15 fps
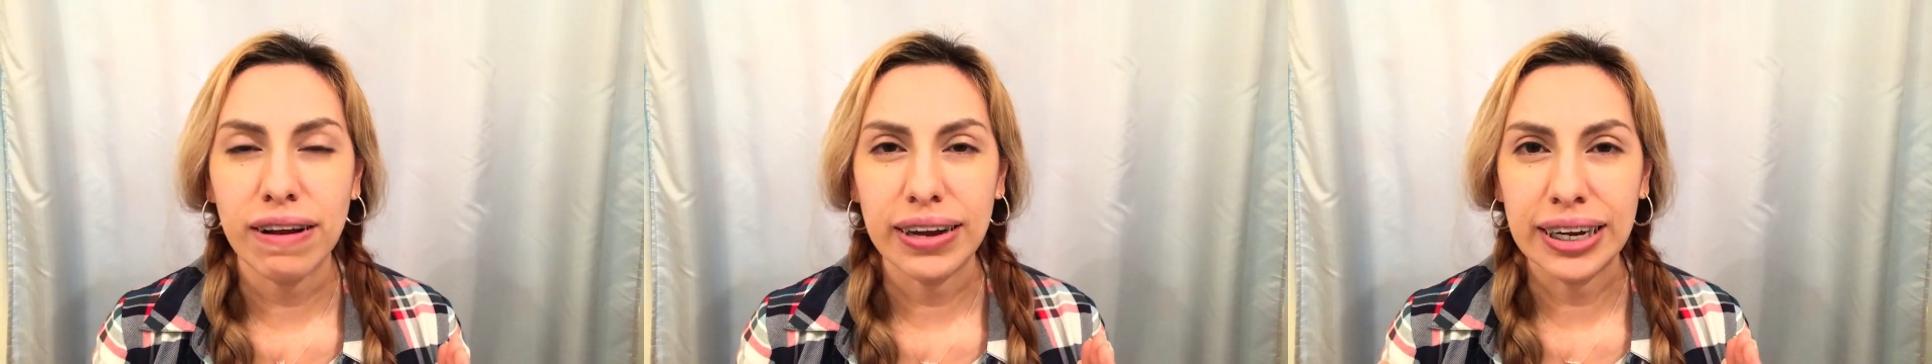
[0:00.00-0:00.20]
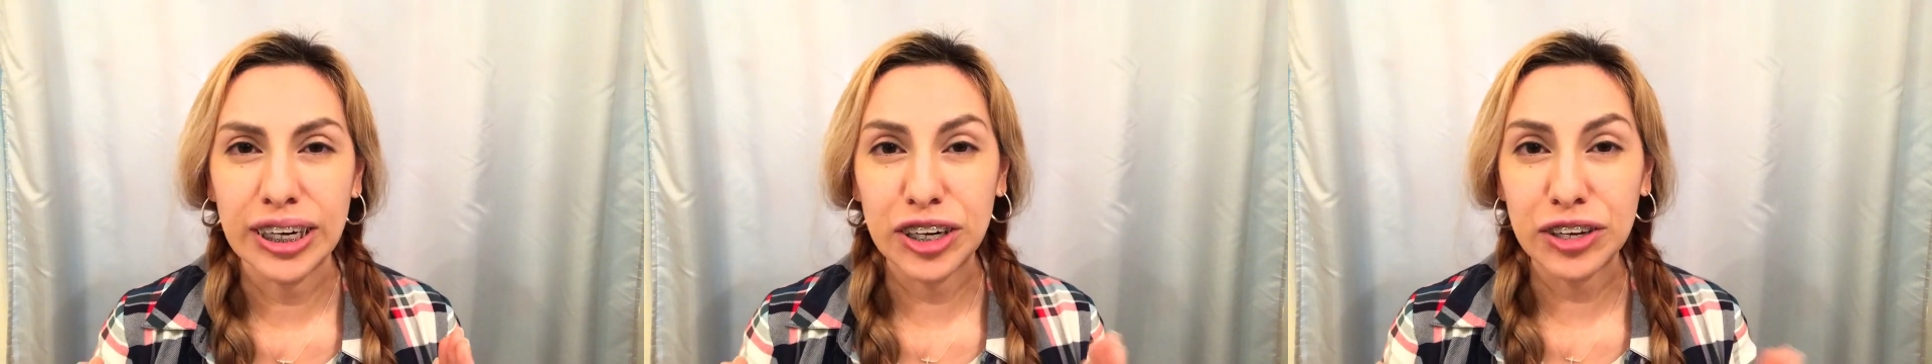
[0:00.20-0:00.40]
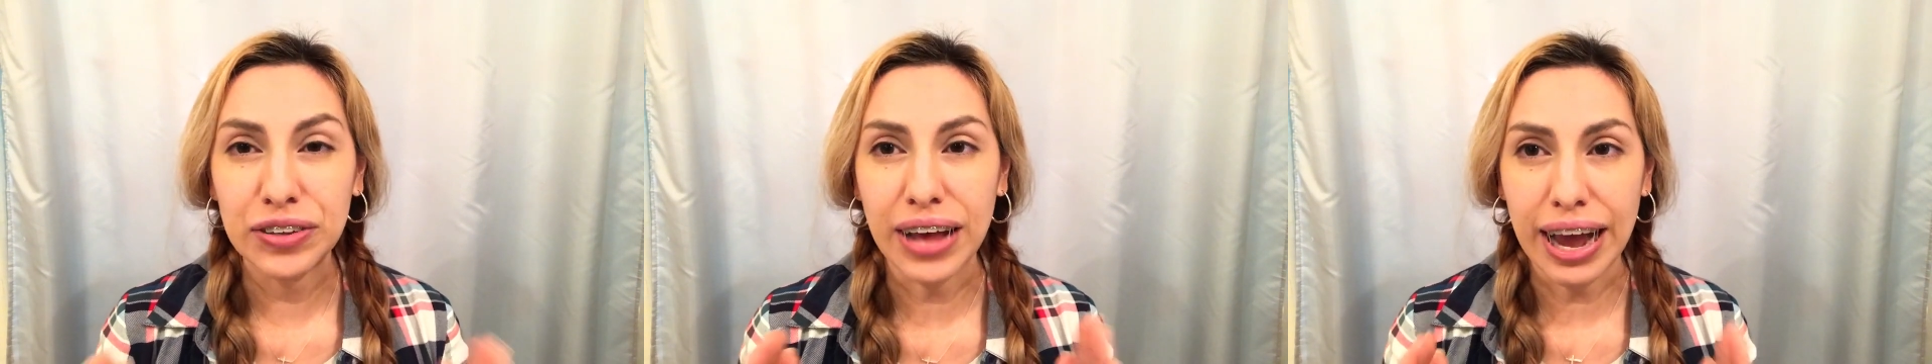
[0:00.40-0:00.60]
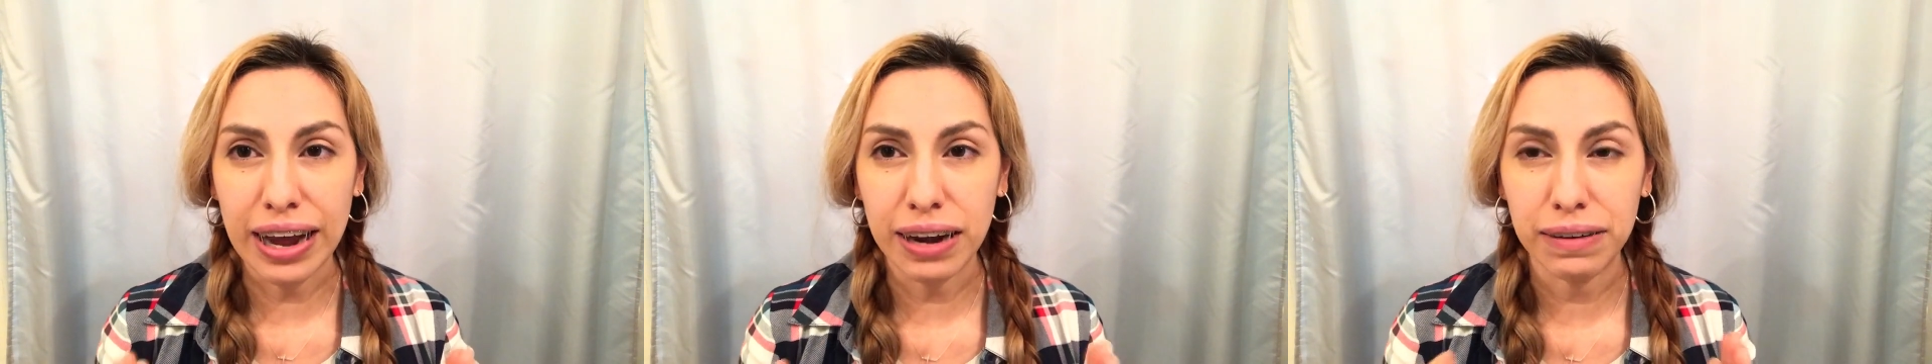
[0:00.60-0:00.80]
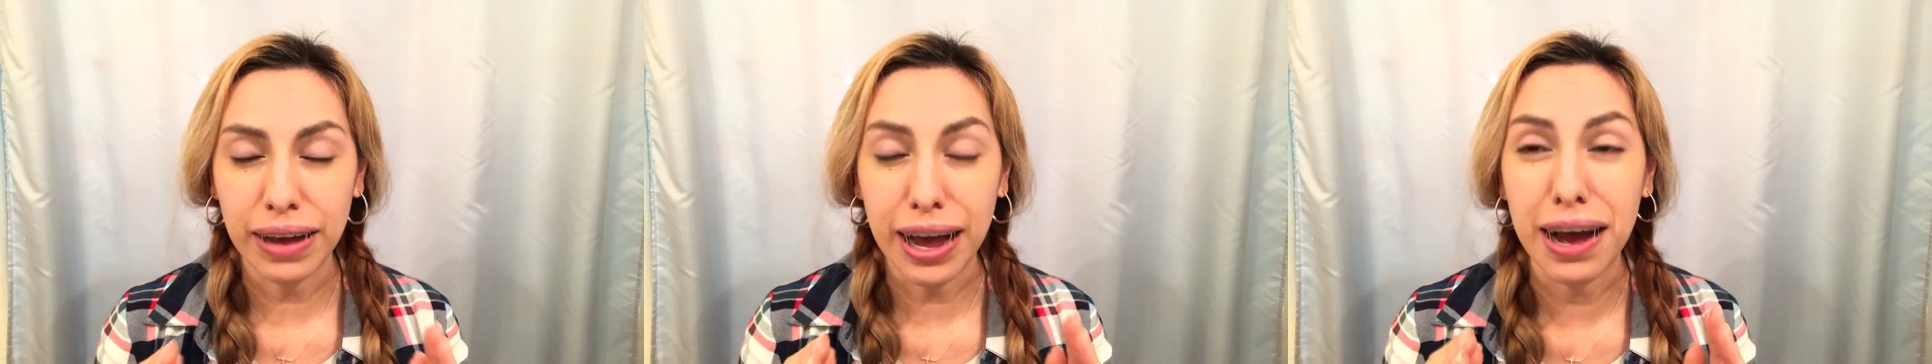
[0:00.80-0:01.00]
each side
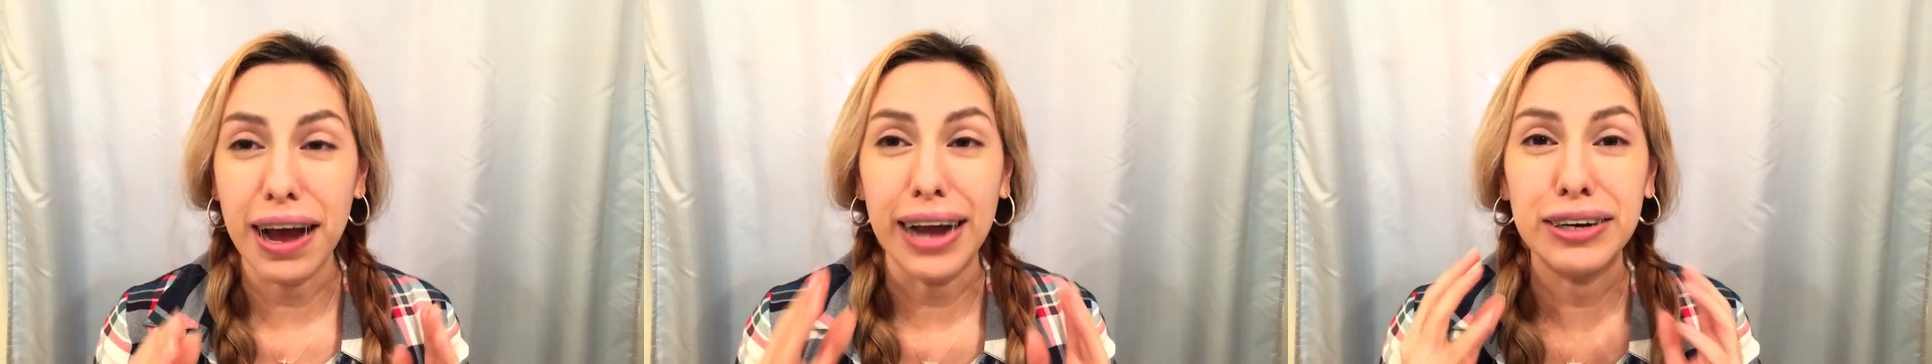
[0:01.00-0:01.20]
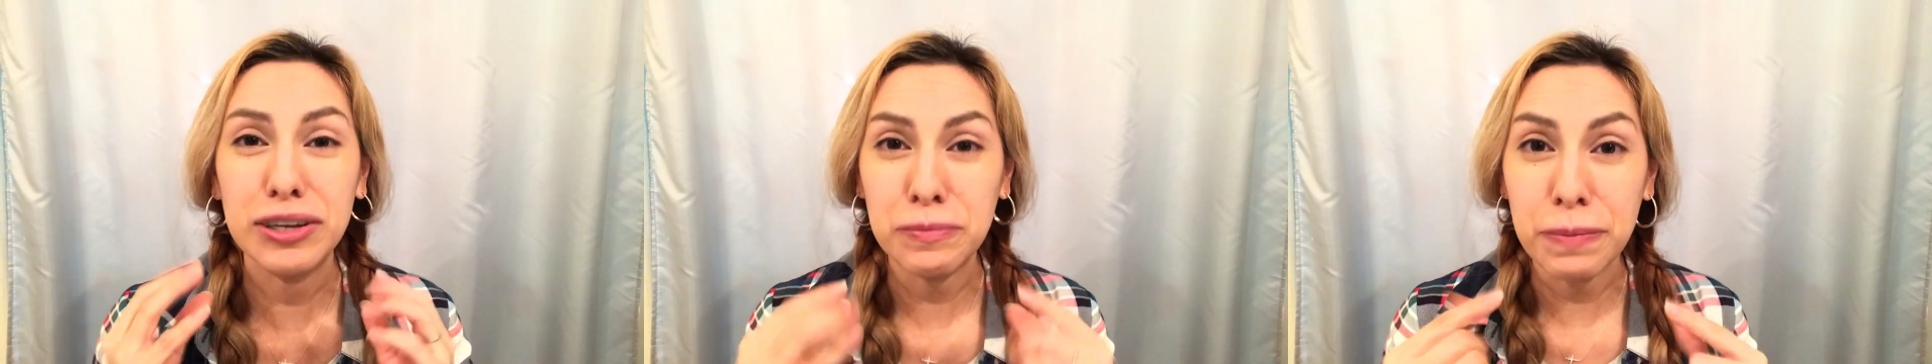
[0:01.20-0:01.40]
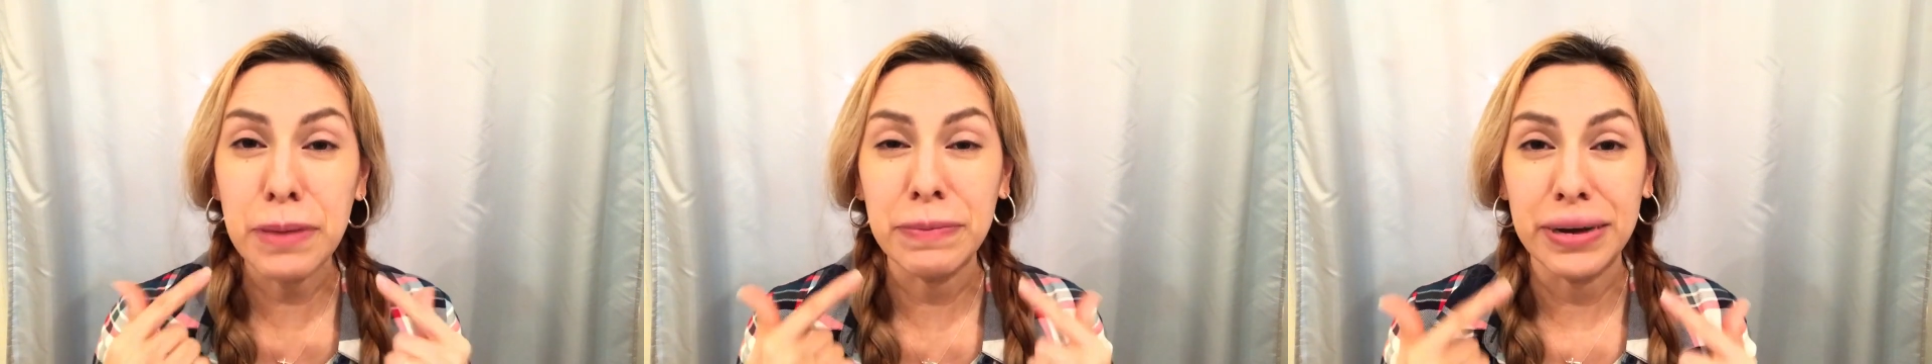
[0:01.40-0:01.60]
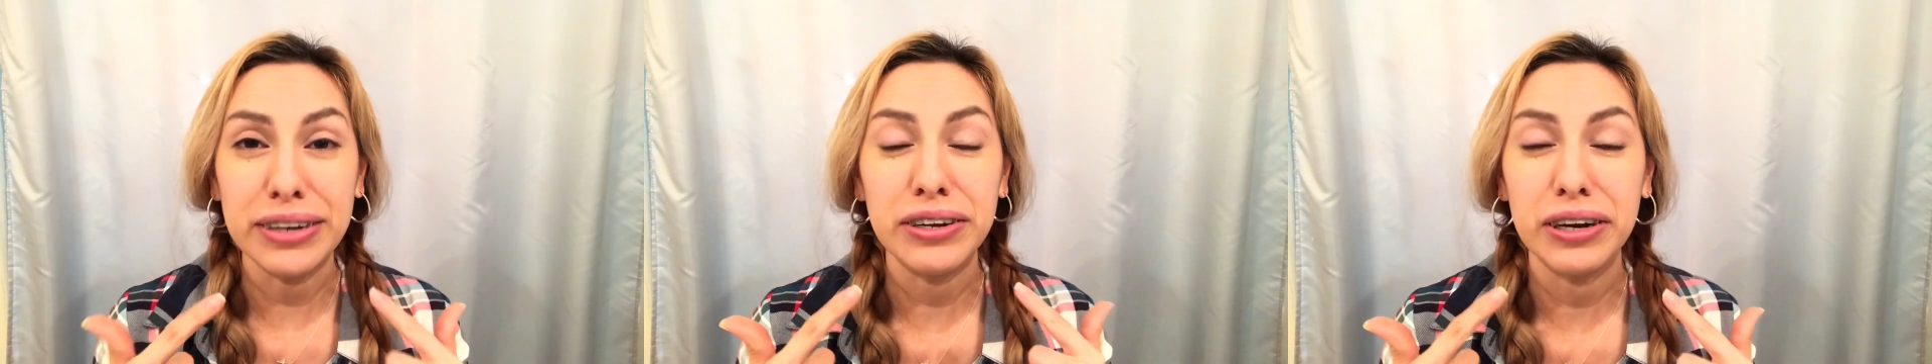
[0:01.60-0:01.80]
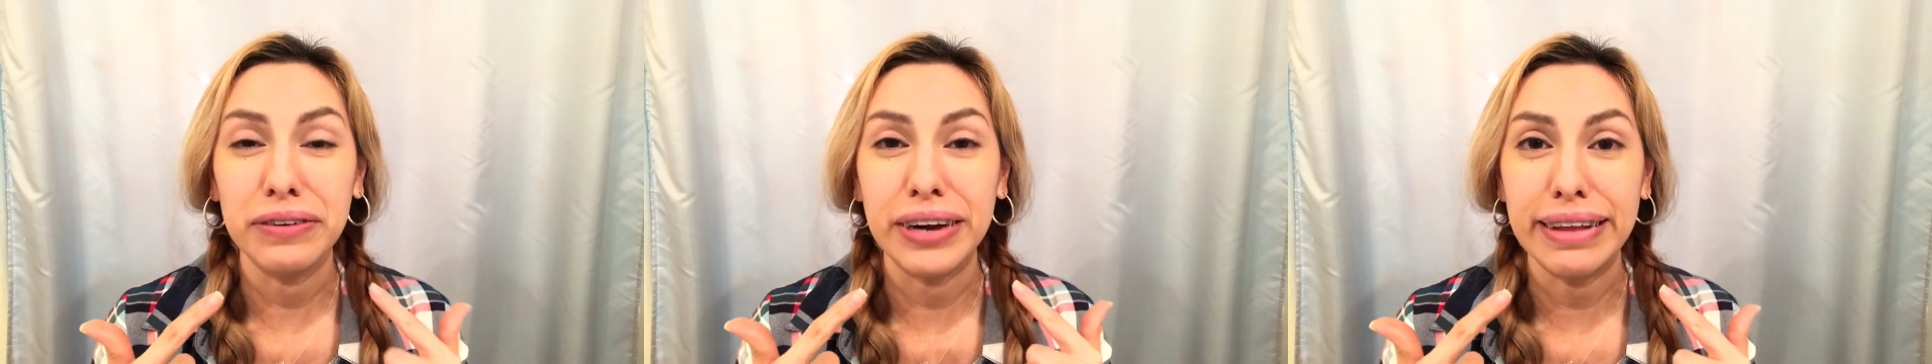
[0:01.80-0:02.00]
of, I just bit my
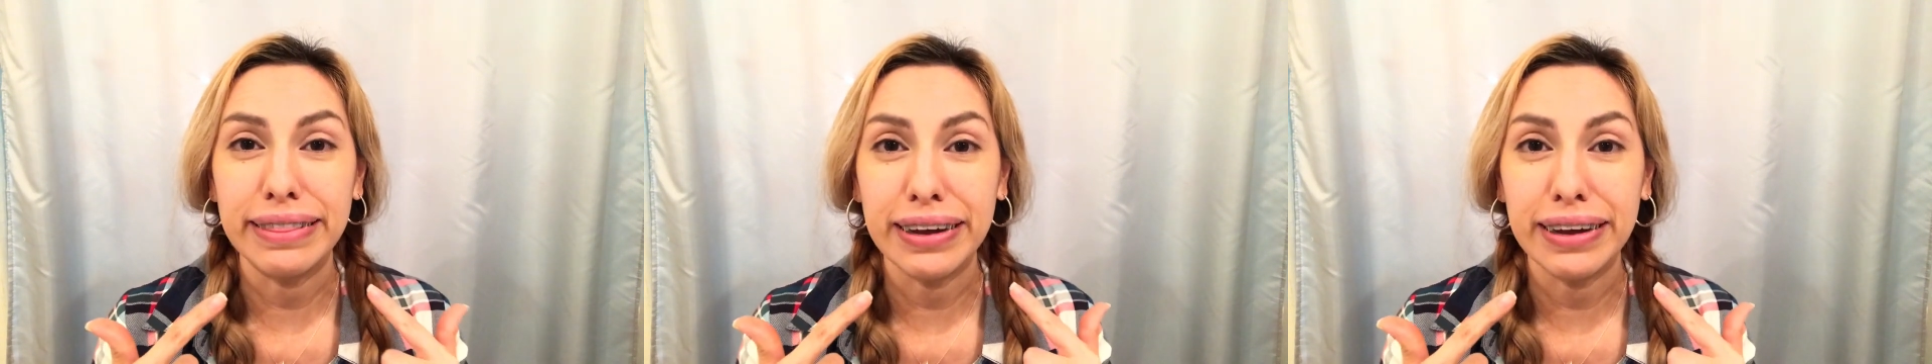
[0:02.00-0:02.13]
tongue right